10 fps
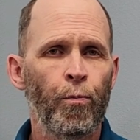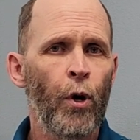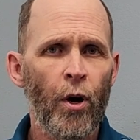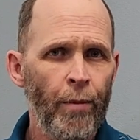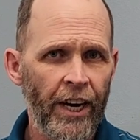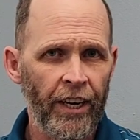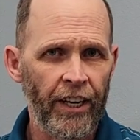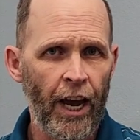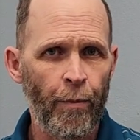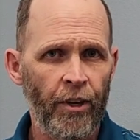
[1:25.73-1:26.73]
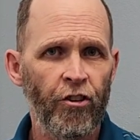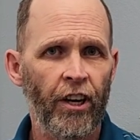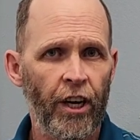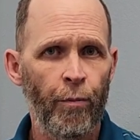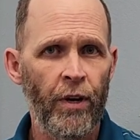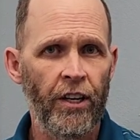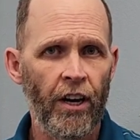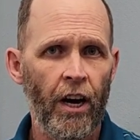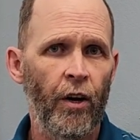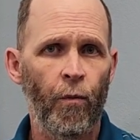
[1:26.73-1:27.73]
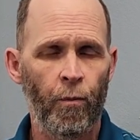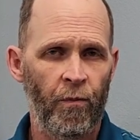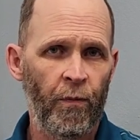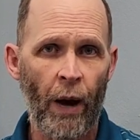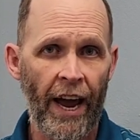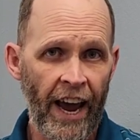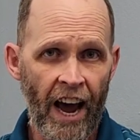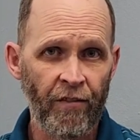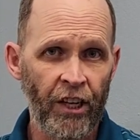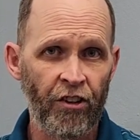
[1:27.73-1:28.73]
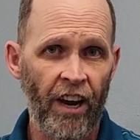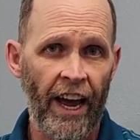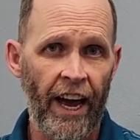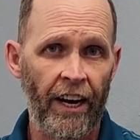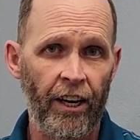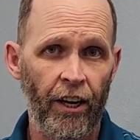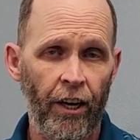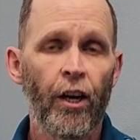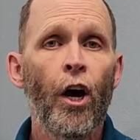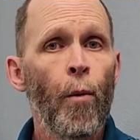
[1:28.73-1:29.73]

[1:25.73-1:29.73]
permanent damage that can be done by having sciatica,